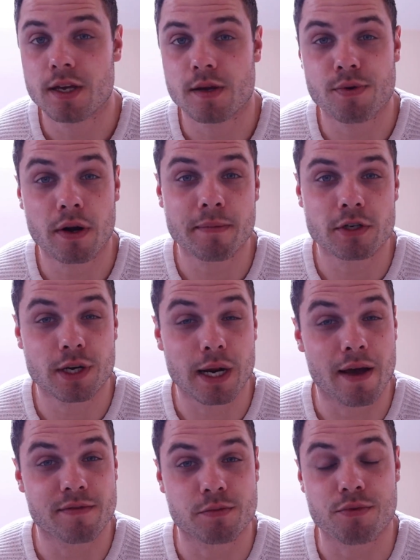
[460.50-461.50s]
You're pretty much
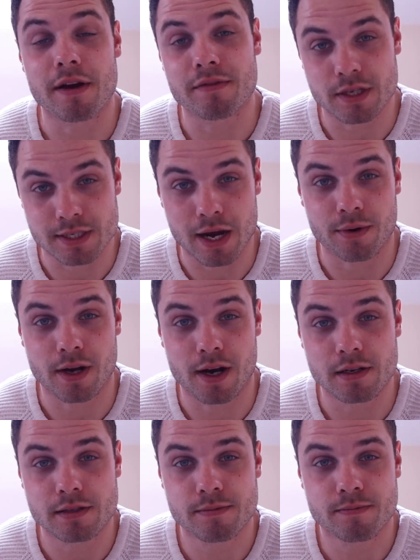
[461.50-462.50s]
going to have to brave this out,
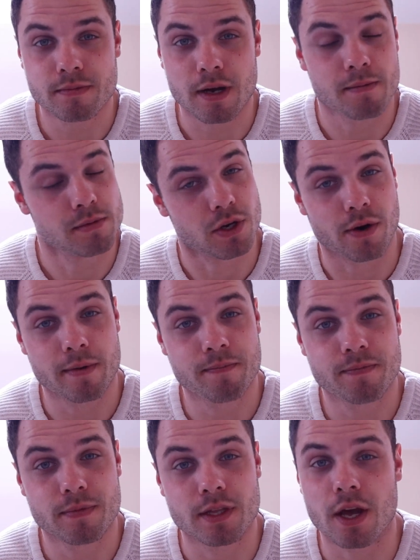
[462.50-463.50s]
guys. I'm sorry.
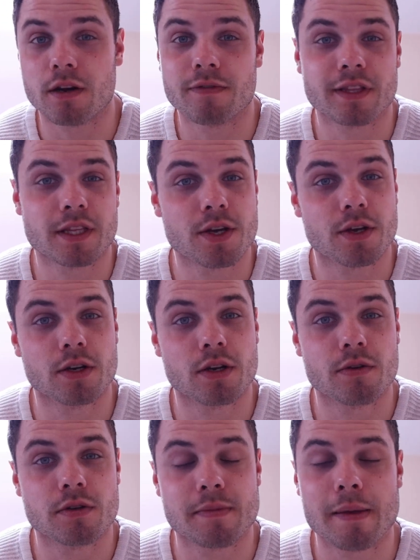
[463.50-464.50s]
The only thing that you can
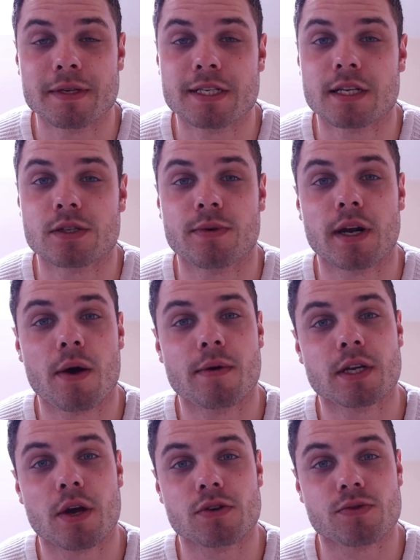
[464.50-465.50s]
do is maybe stick to a
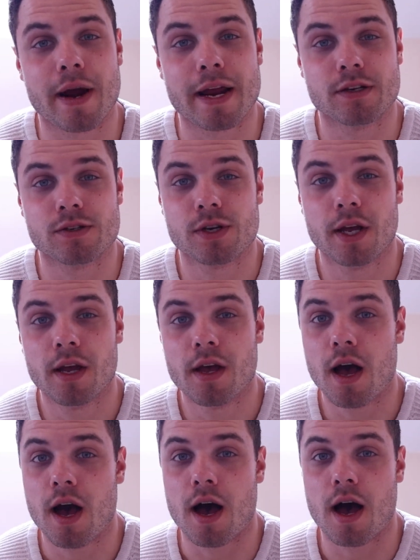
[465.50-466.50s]
lower dose range,
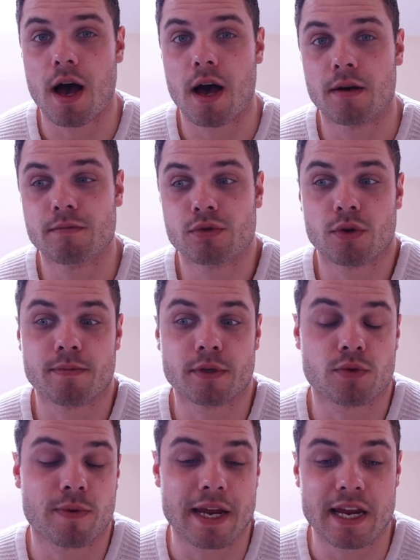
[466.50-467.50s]
sort of
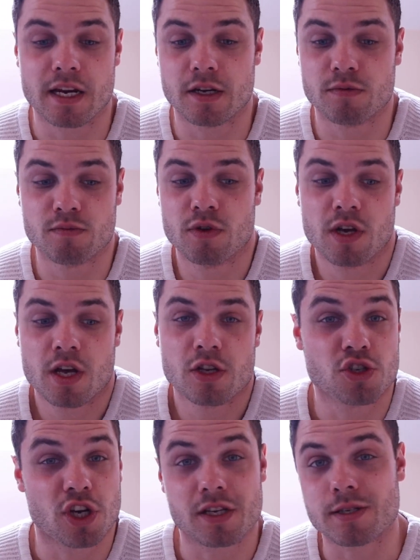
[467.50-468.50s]
between
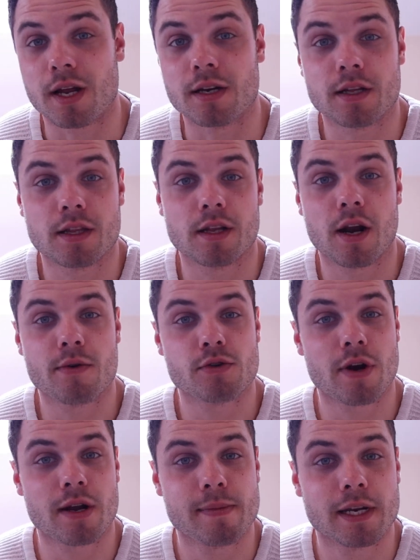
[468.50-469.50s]
just under the
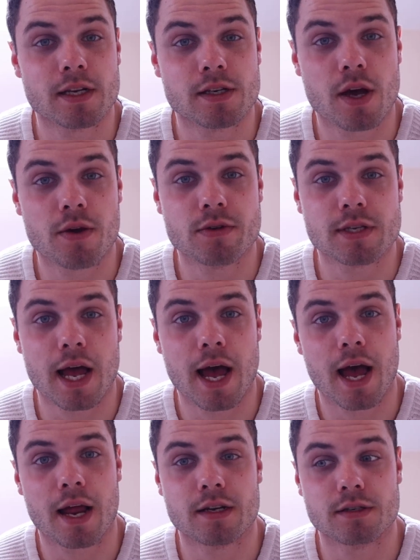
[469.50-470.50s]
lowest recommended dose
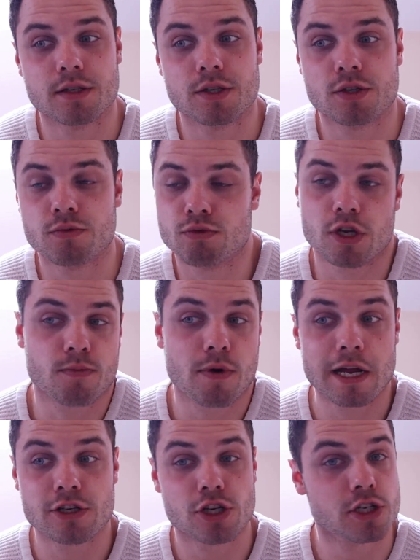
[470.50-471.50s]
and
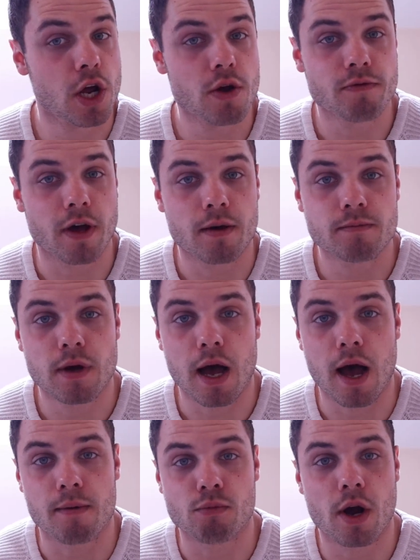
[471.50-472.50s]
somewhere just over,
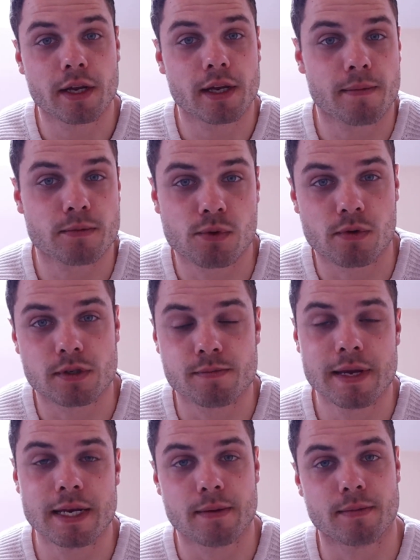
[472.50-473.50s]
working up towards a
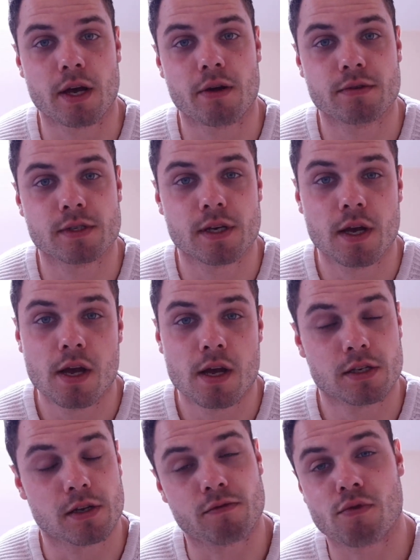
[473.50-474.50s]
medium dose.
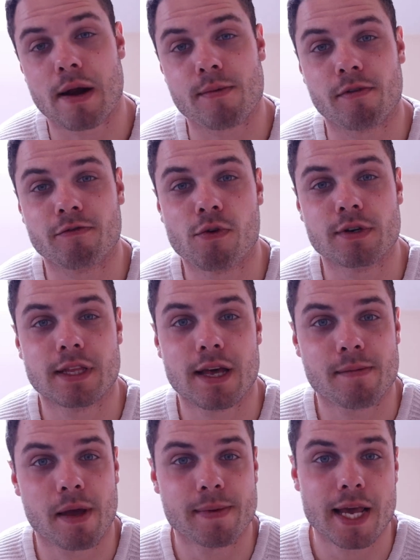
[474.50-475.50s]
So for Rad 140
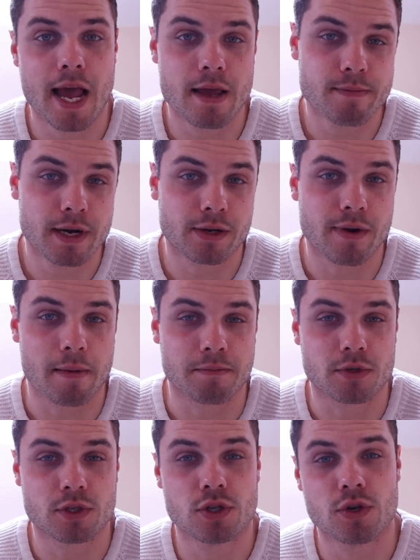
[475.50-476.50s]
that may be 8
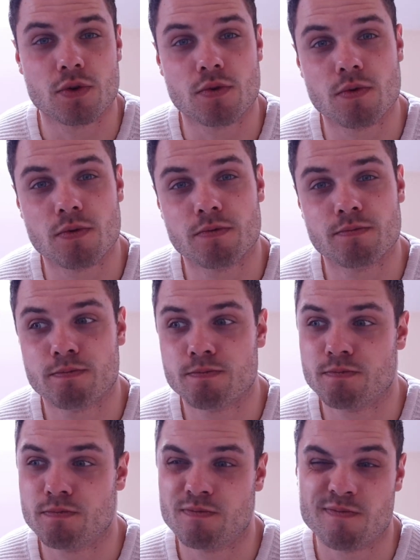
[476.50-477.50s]
milligrams to
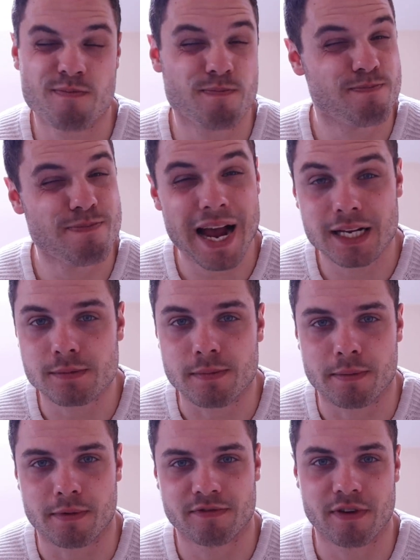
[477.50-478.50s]

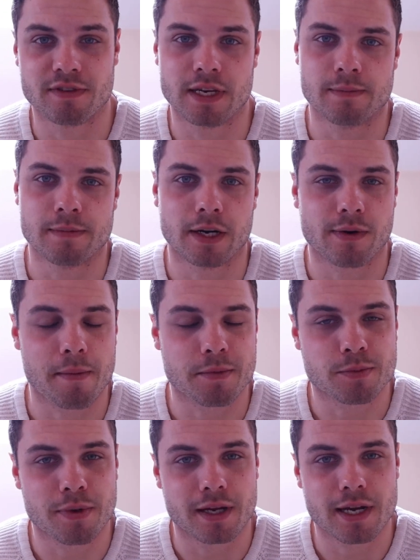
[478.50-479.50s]
maximum of 15
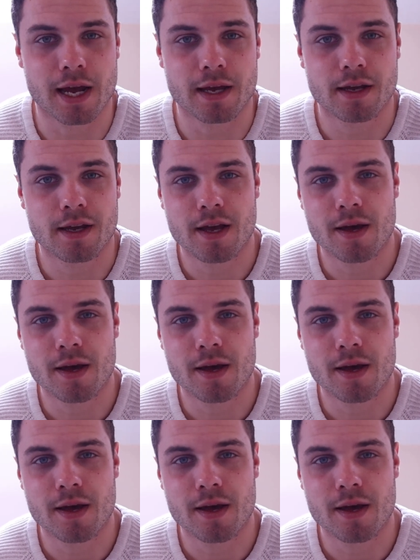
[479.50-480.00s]
milligrams per day,